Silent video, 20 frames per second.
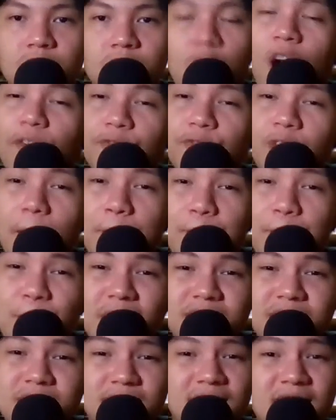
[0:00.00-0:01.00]
Off the
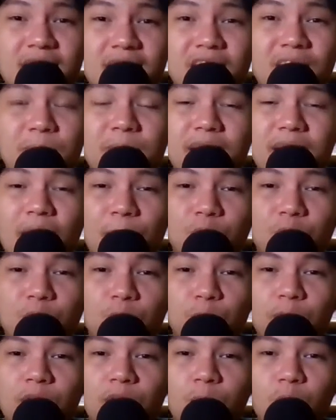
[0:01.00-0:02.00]
bench and leading Miami to
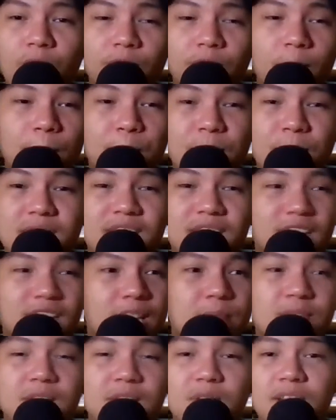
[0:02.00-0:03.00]
become one of the best
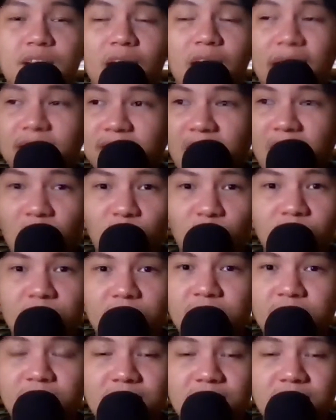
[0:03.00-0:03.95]
teams right now in the